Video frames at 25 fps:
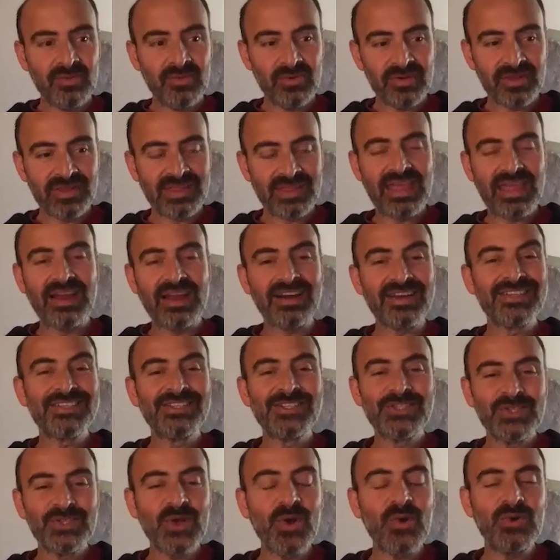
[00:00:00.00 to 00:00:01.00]
care
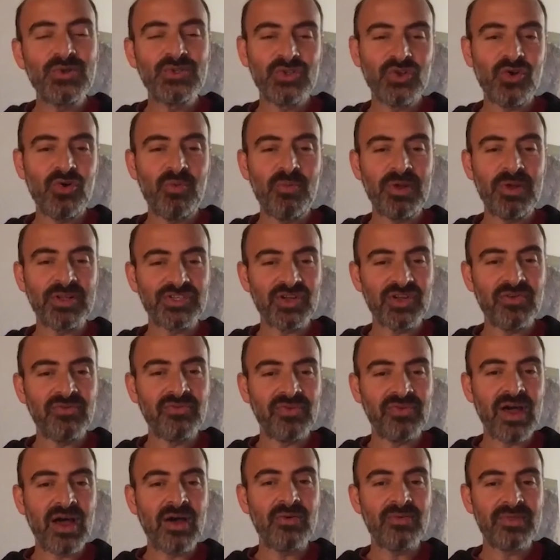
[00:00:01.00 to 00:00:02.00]
so much of
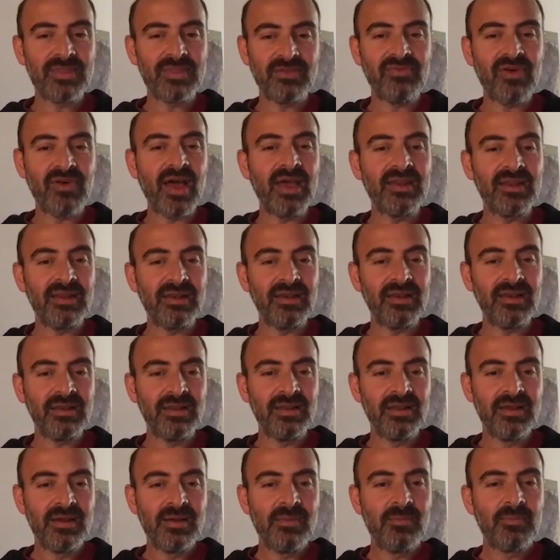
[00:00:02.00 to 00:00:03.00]
how the final
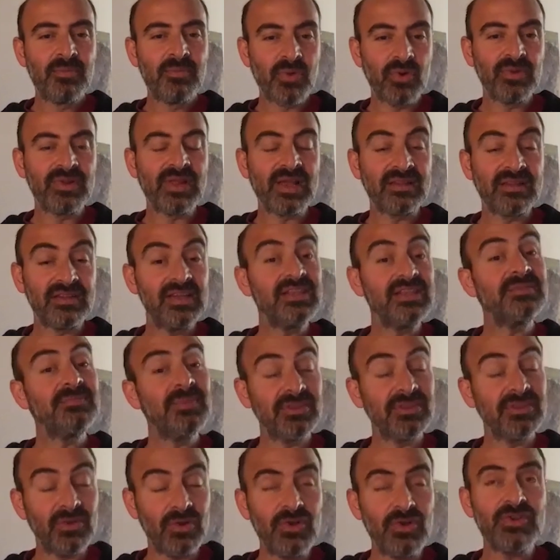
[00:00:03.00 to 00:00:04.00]
product is,
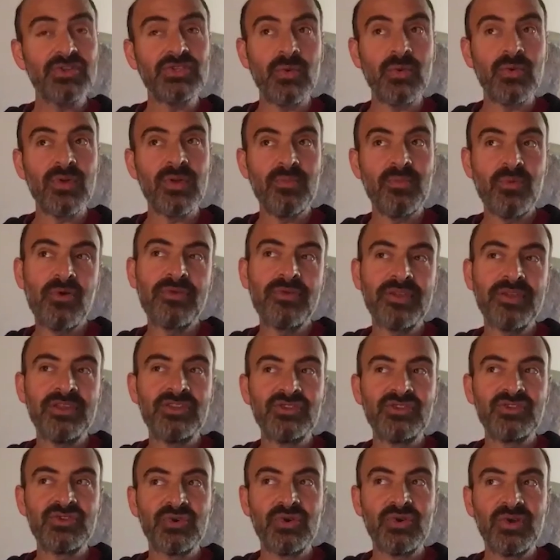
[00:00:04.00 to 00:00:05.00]
but also we both
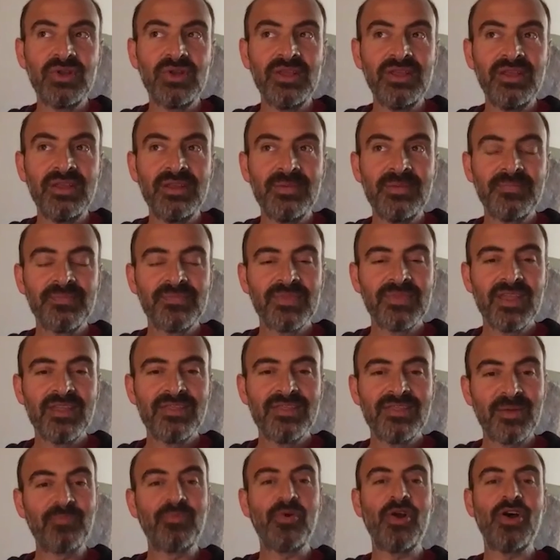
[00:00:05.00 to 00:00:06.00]
enjoy
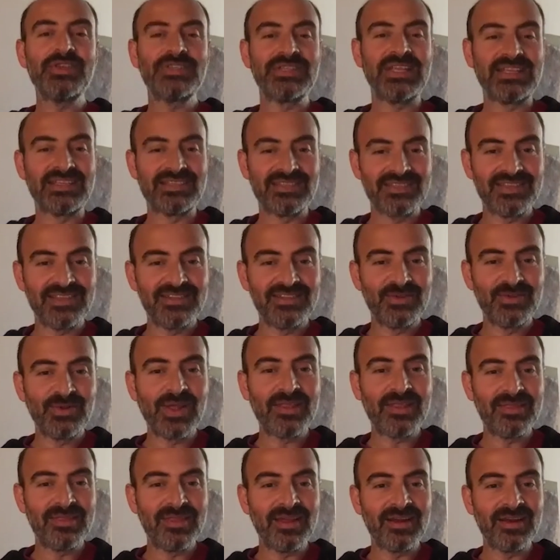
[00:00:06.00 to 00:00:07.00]
the process to
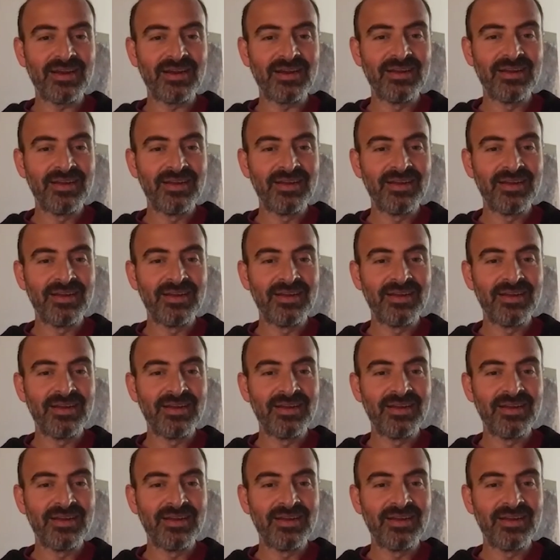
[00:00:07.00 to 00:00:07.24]
get there.